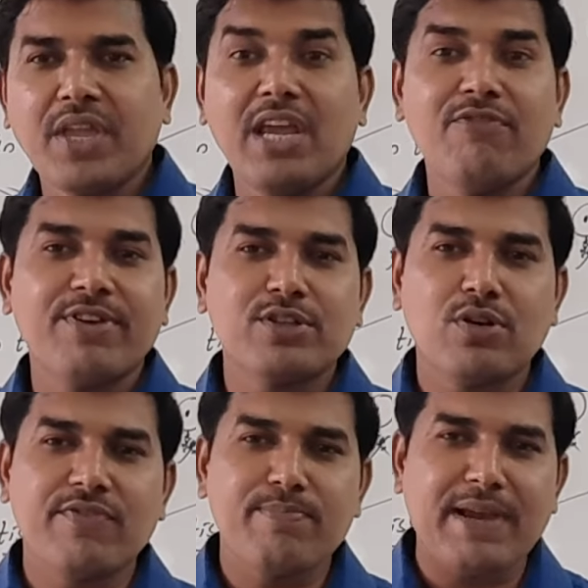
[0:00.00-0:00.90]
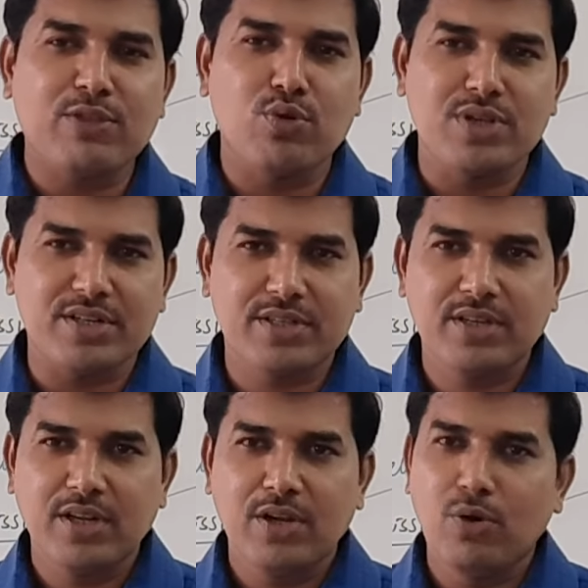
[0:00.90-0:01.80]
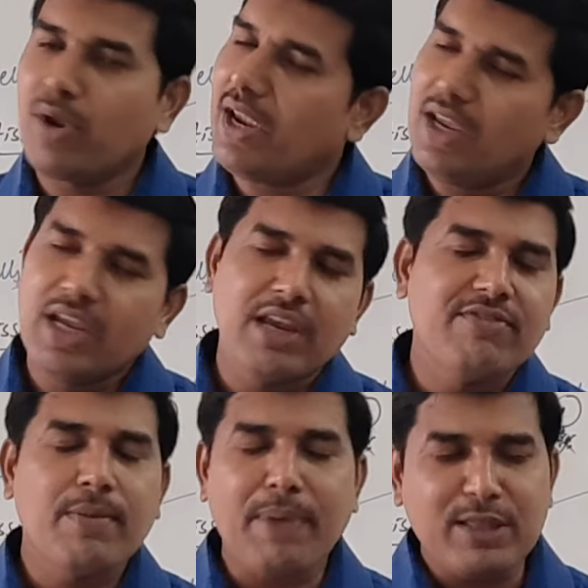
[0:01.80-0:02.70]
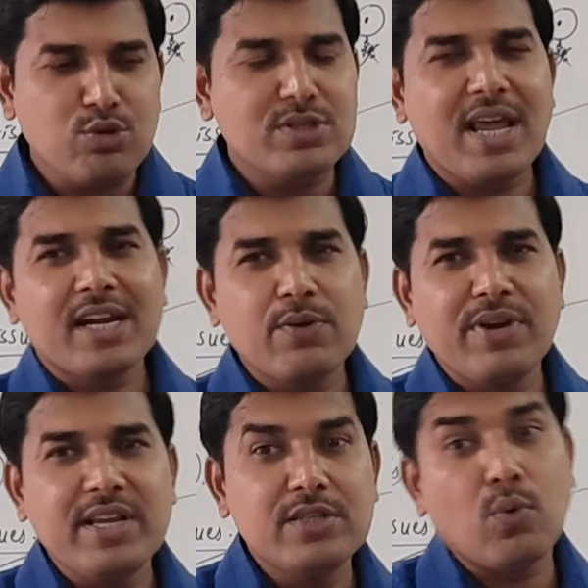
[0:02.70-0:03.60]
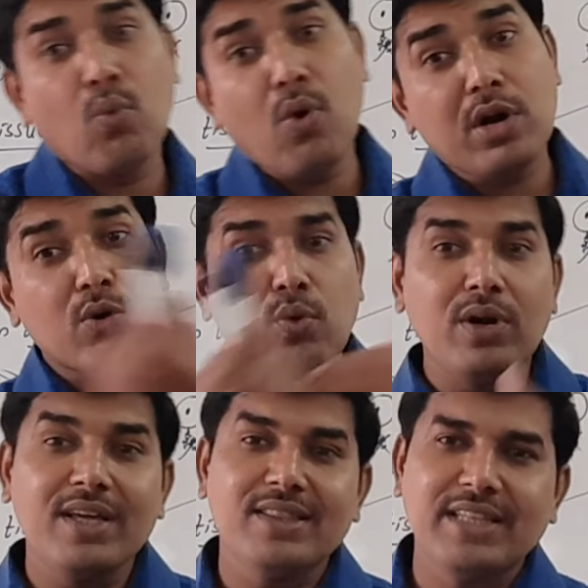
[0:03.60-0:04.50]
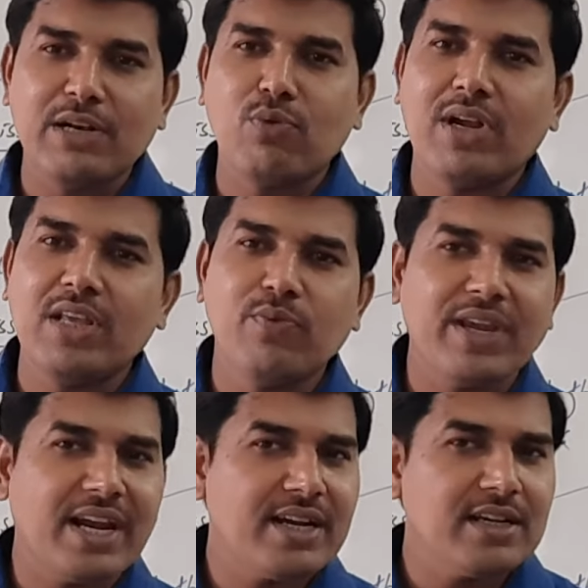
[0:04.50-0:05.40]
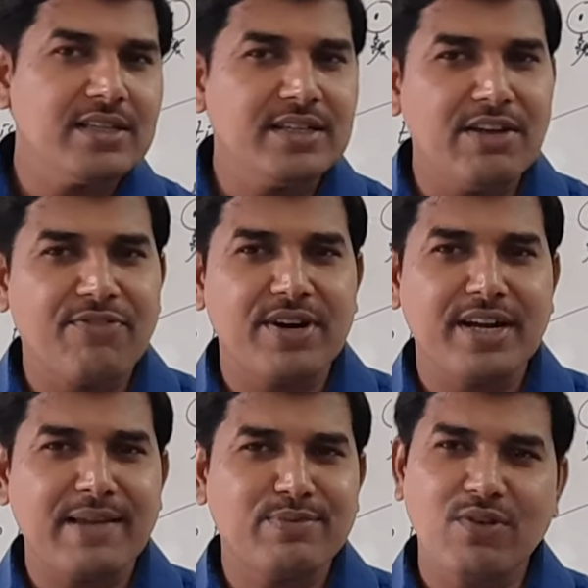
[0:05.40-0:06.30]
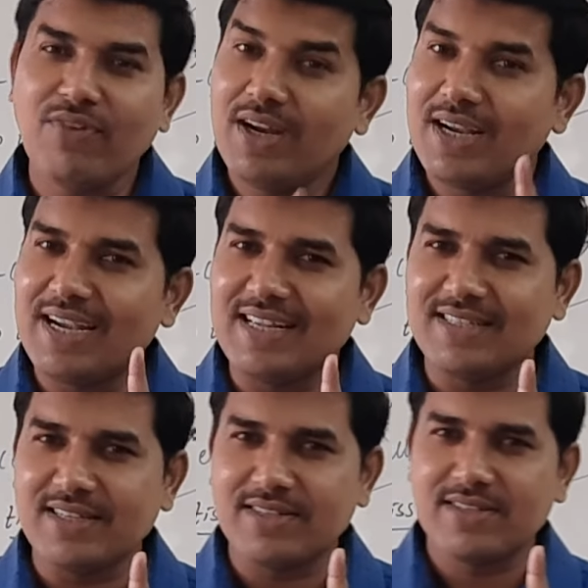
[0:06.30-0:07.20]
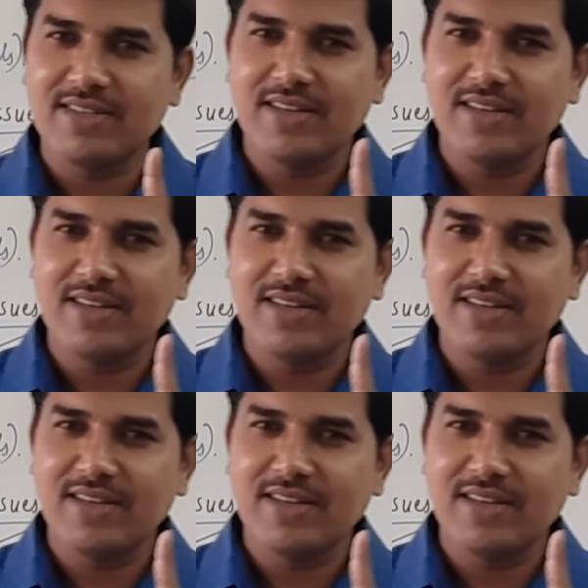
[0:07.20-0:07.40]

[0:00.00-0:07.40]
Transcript: infection of the pathogens. Okay, if the pathogen activity is overruled, then only we get different types of disease.